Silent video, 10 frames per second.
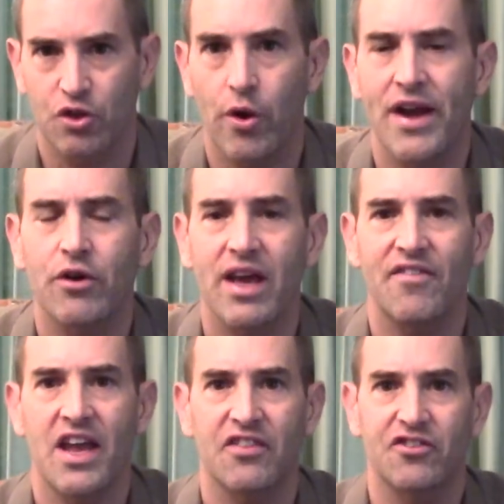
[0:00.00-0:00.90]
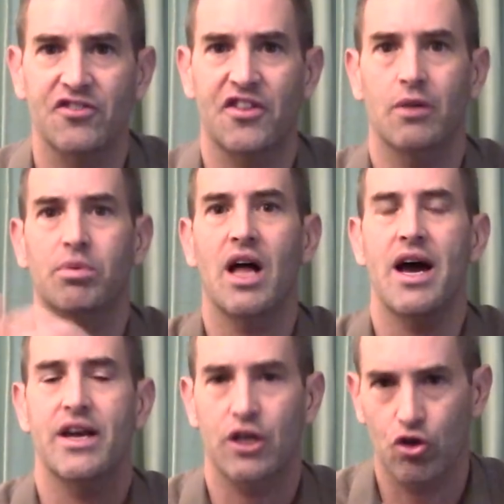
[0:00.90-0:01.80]
or I don't have answers that apply
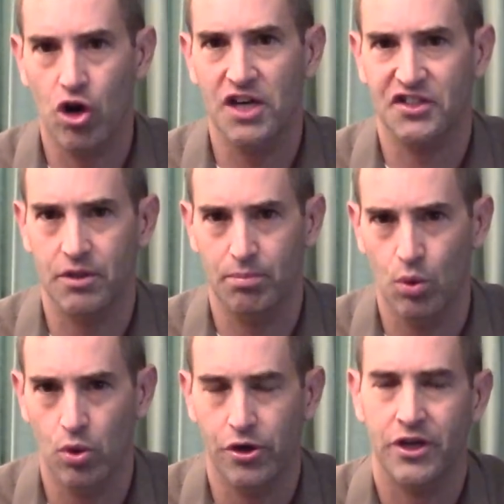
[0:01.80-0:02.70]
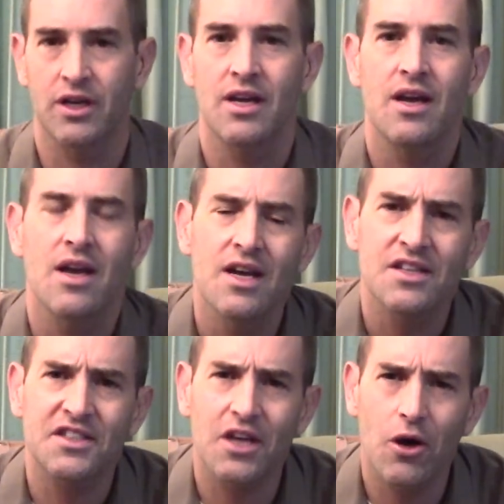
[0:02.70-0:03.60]
across the board.
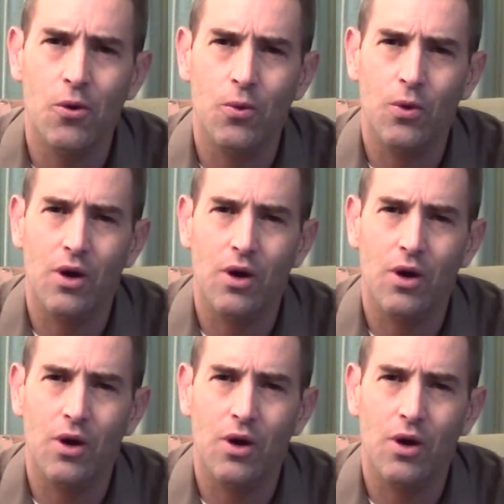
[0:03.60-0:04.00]
So